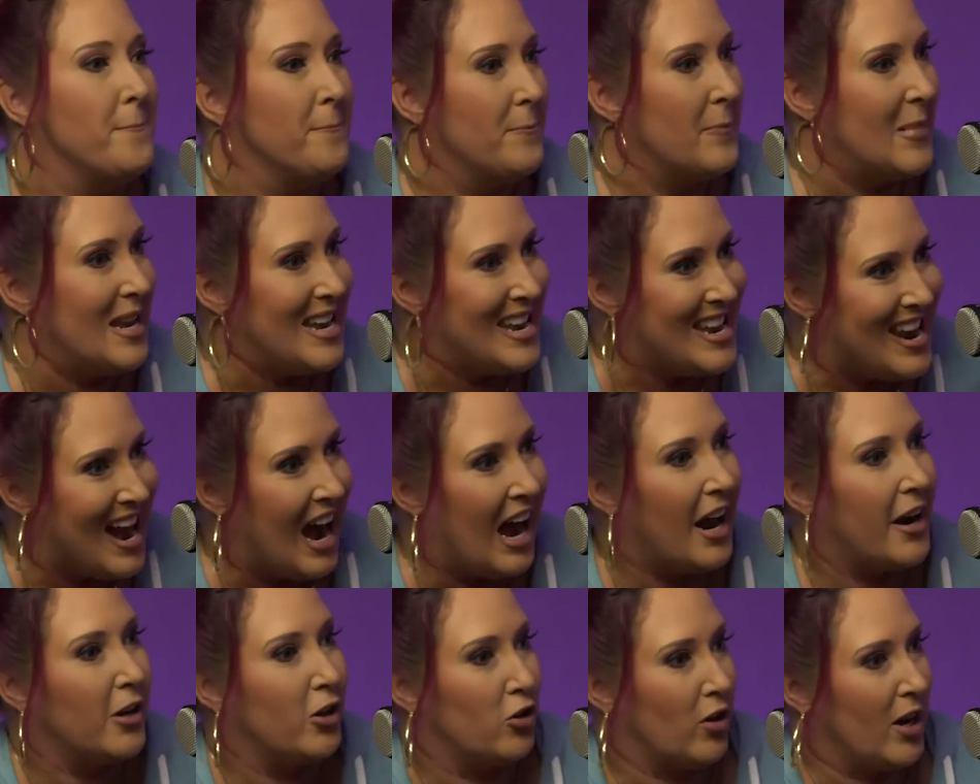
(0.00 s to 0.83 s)

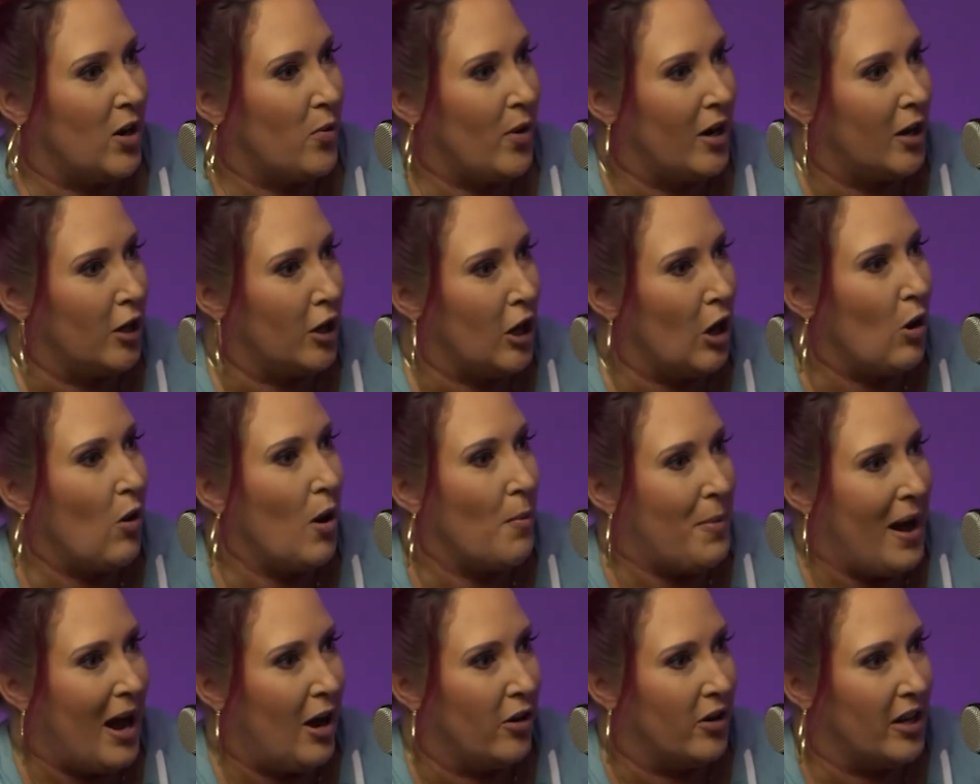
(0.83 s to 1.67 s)
Not a great way to go
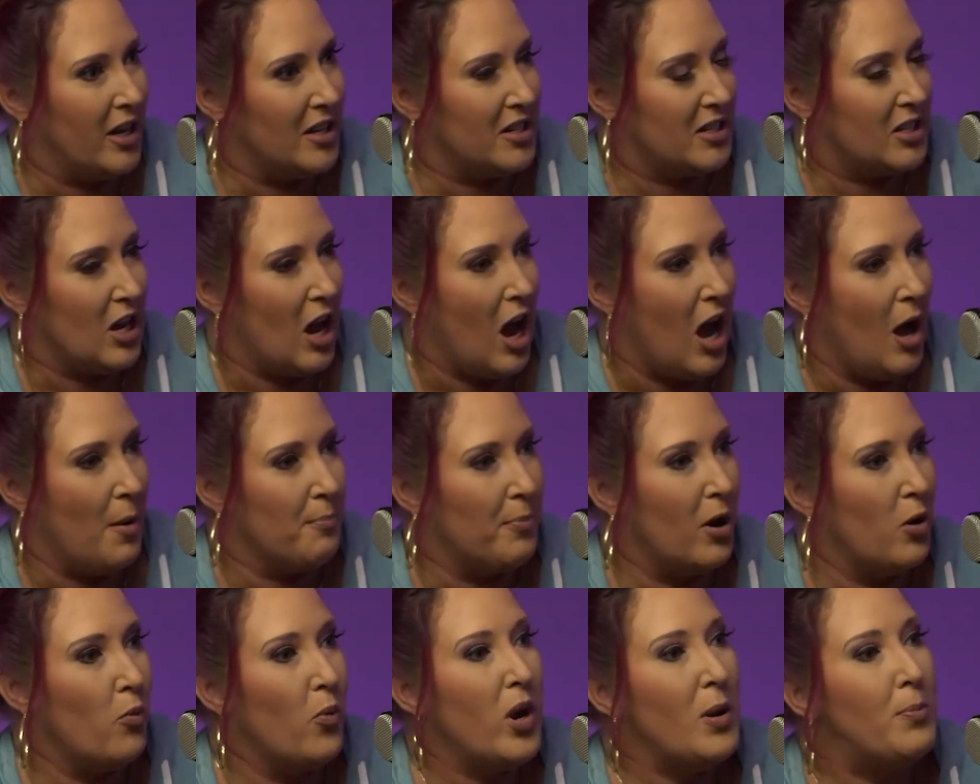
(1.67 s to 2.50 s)
about it. Right.
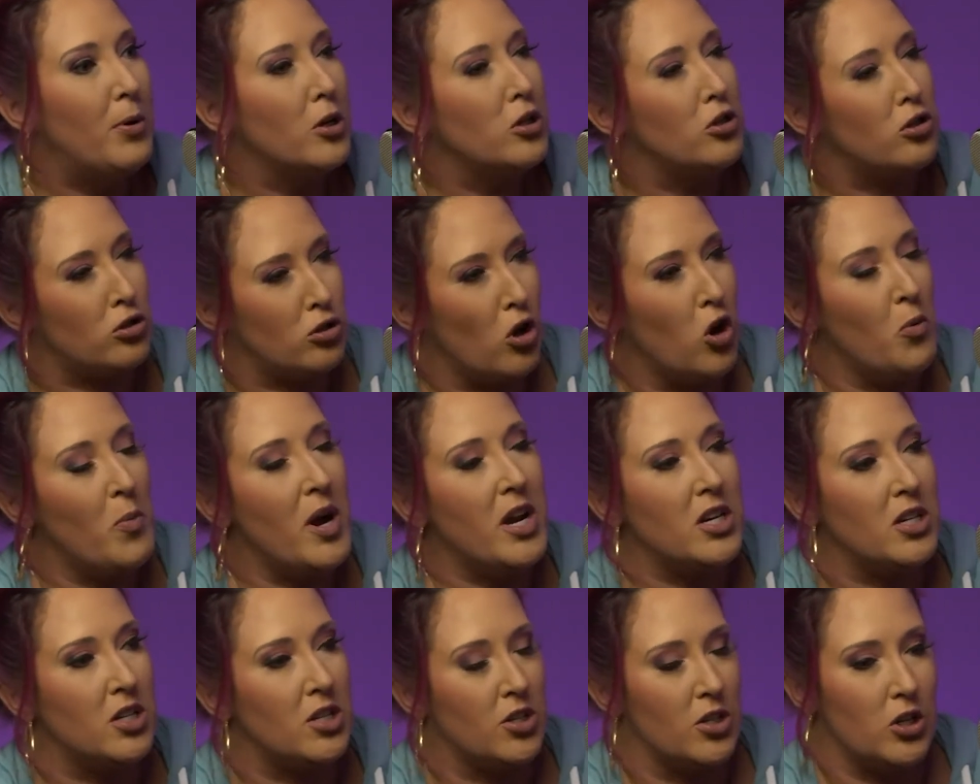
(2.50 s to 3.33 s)
But we put so
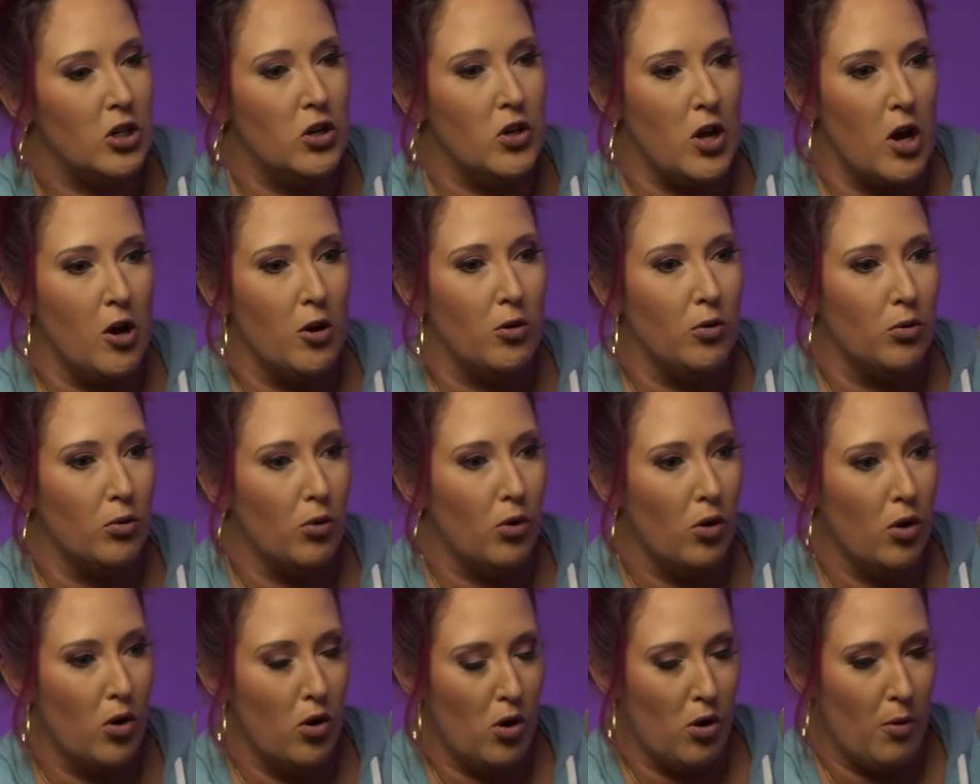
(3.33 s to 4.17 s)
much,
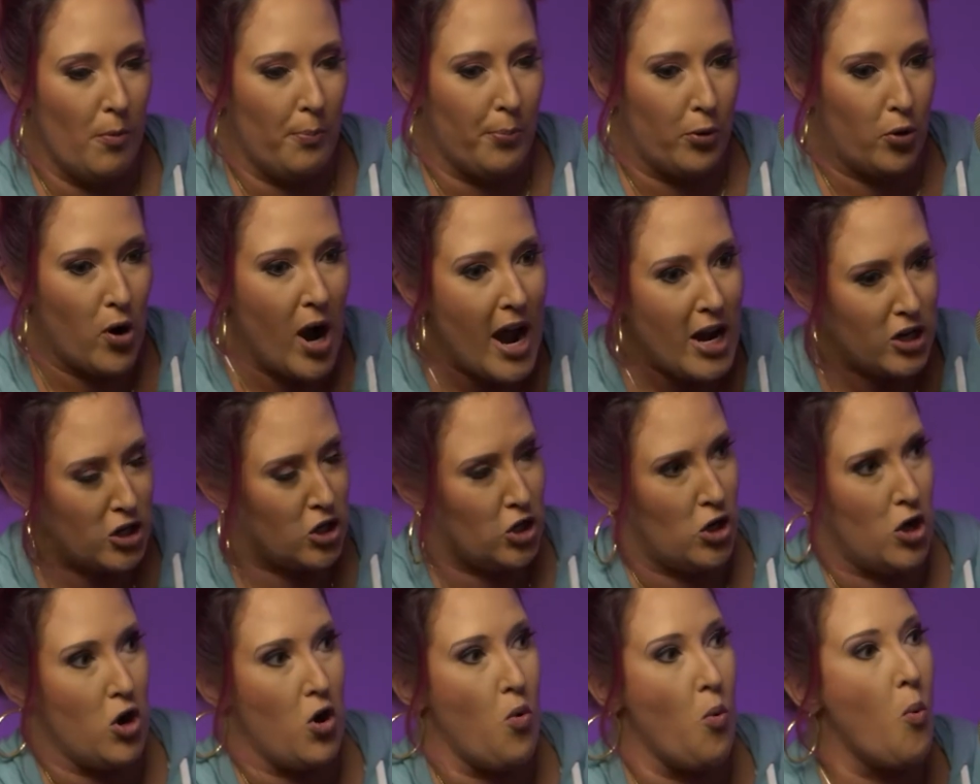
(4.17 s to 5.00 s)

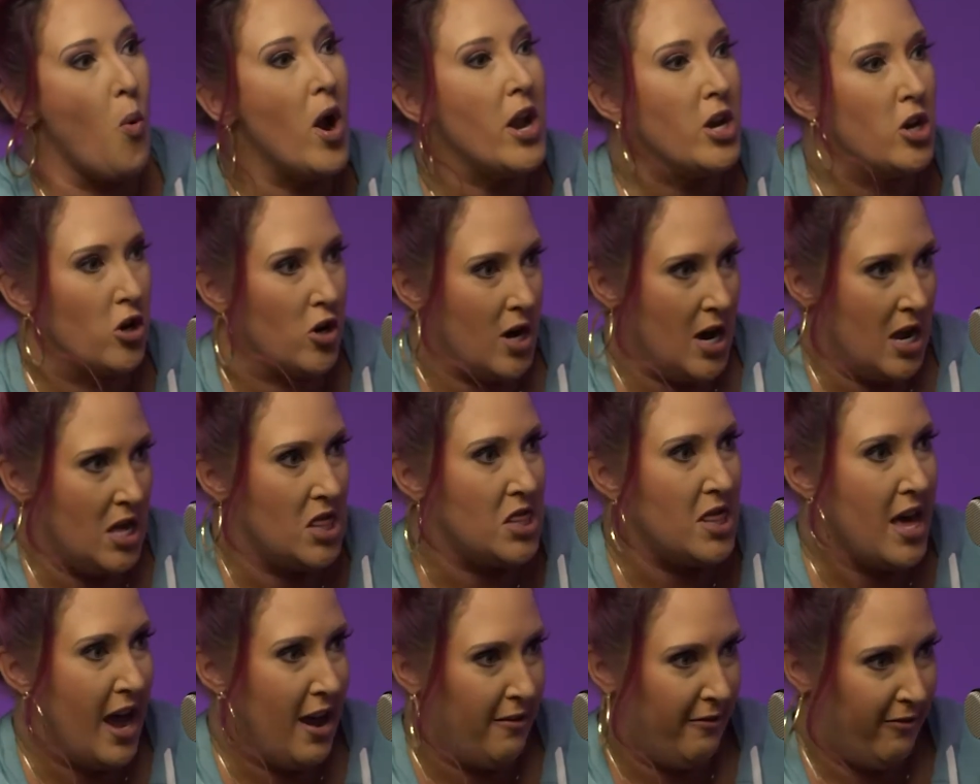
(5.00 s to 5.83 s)
pressure when you're in
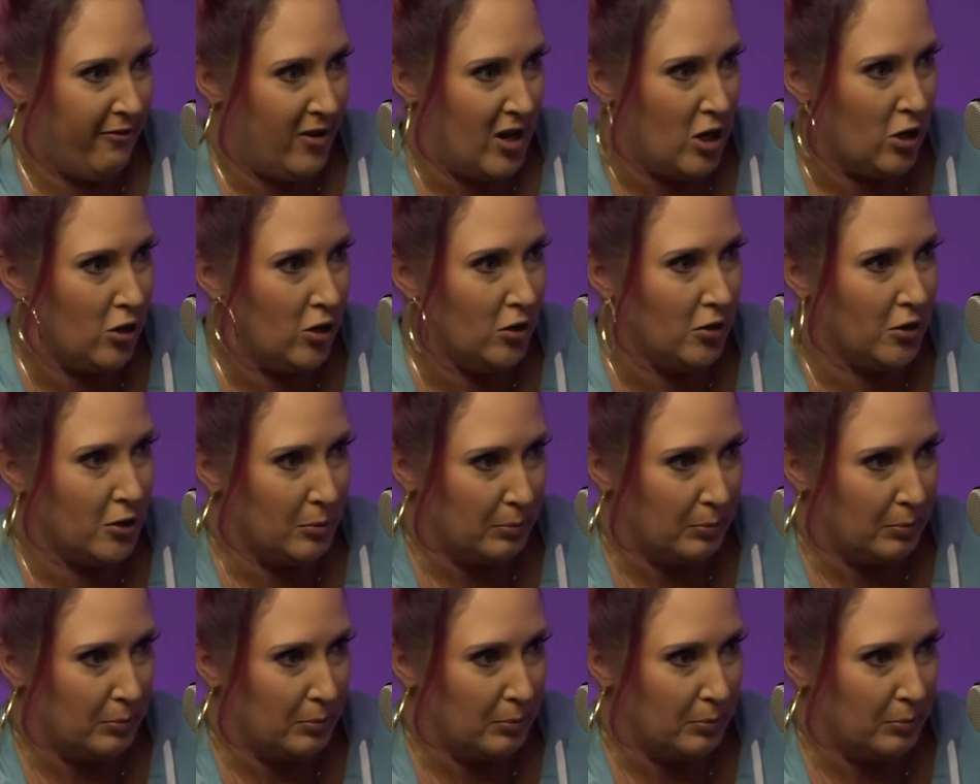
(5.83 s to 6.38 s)
that field.